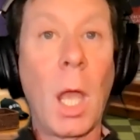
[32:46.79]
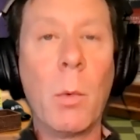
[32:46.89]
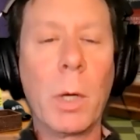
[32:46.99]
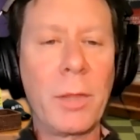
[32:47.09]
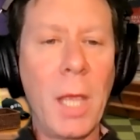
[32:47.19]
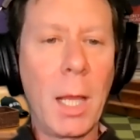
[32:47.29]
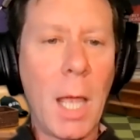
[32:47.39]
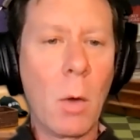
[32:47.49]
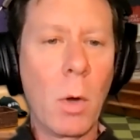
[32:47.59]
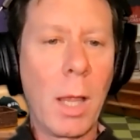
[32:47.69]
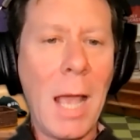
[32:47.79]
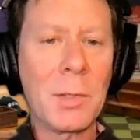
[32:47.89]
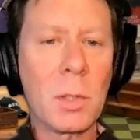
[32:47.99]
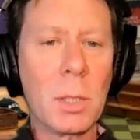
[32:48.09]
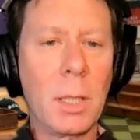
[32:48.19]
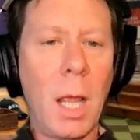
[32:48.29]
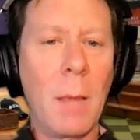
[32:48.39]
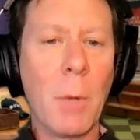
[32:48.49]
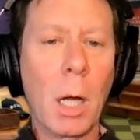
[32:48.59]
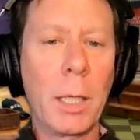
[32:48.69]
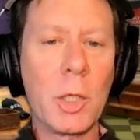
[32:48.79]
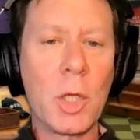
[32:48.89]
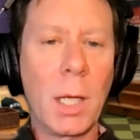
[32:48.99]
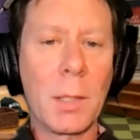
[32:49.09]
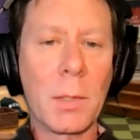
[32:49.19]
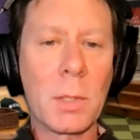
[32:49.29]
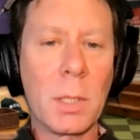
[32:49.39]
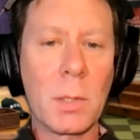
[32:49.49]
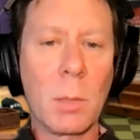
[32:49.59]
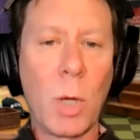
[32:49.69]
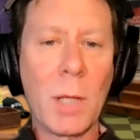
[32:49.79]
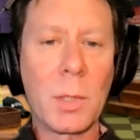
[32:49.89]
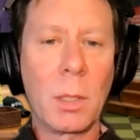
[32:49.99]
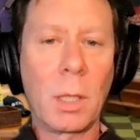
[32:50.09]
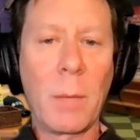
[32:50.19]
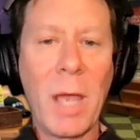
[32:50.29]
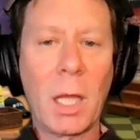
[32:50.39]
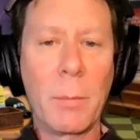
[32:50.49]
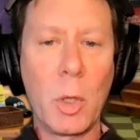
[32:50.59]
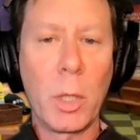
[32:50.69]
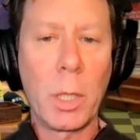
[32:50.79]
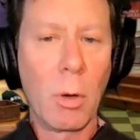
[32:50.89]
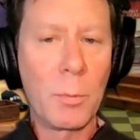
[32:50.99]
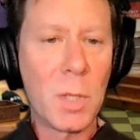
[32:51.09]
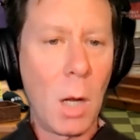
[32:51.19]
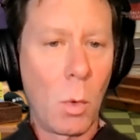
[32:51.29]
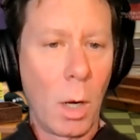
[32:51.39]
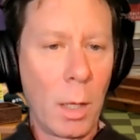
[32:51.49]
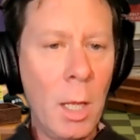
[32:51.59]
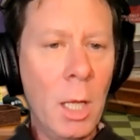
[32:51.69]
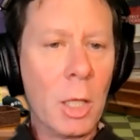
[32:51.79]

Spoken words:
I want to thank our guests today. Marlene Jennings is the president of the Quebec Community Groups Network.